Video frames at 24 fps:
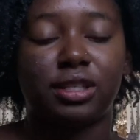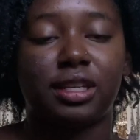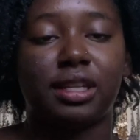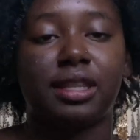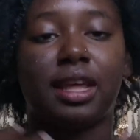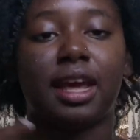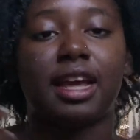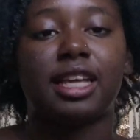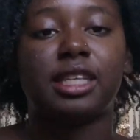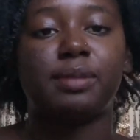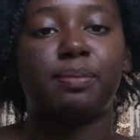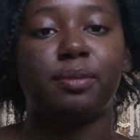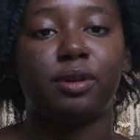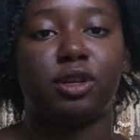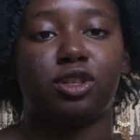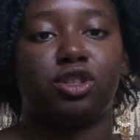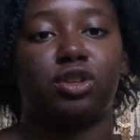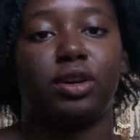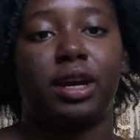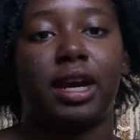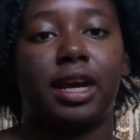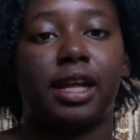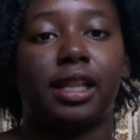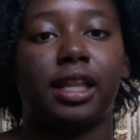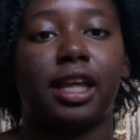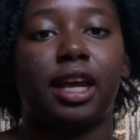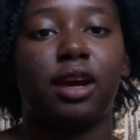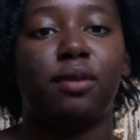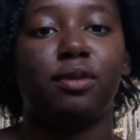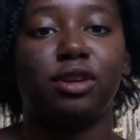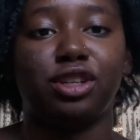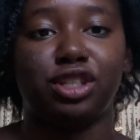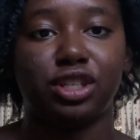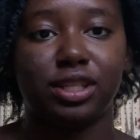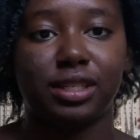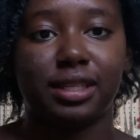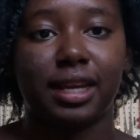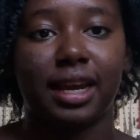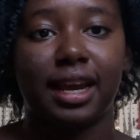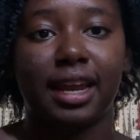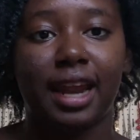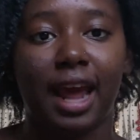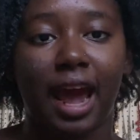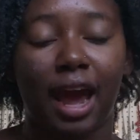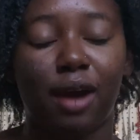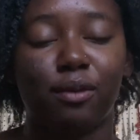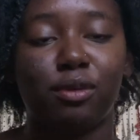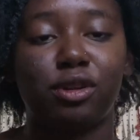and like spiritual healing, which is like
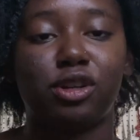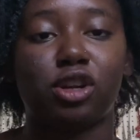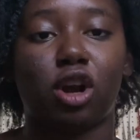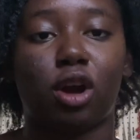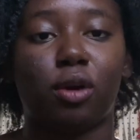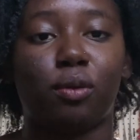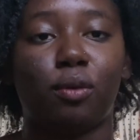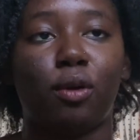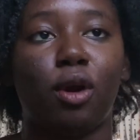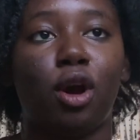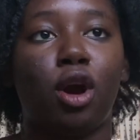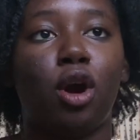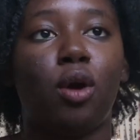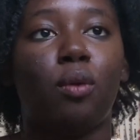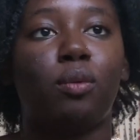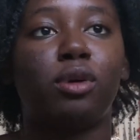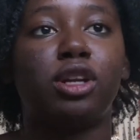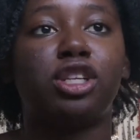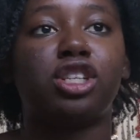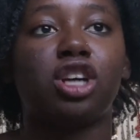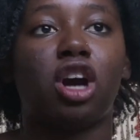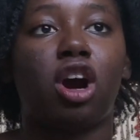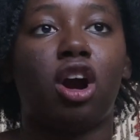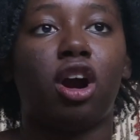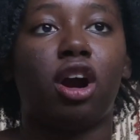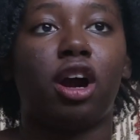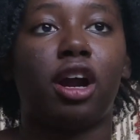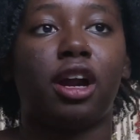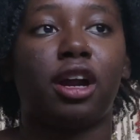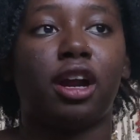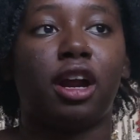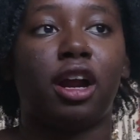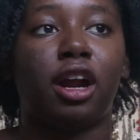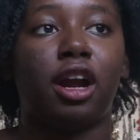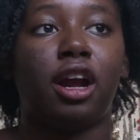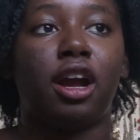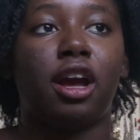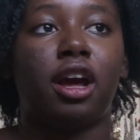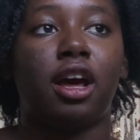which are